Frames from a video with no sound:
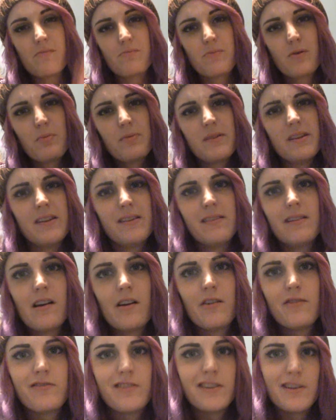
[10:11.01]
probably,
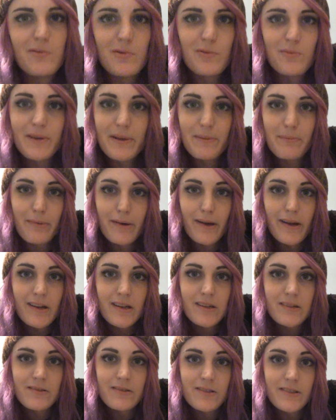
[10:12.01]
hopefully, will be
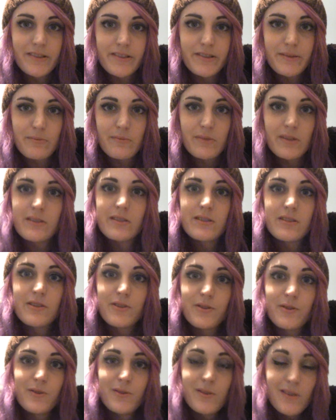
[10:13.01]
back reasonably
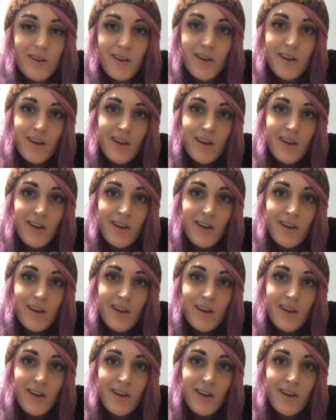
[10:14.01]
soon.